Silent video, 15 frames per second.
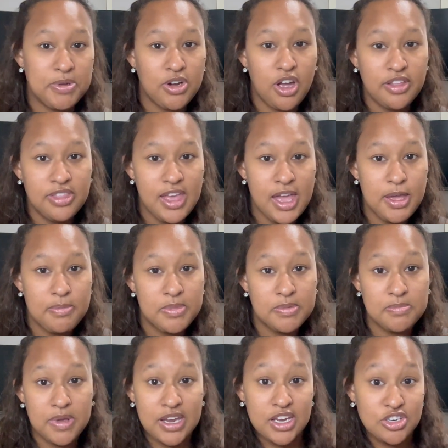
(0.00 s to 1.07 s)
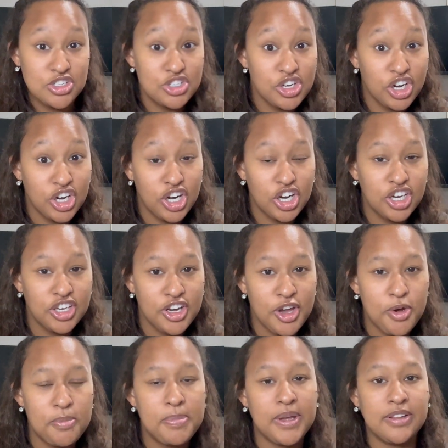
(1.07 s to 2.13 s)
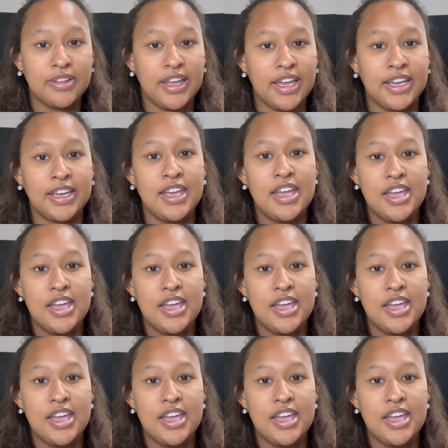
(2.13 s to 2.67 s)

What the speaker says: on them and making sure, you know, but like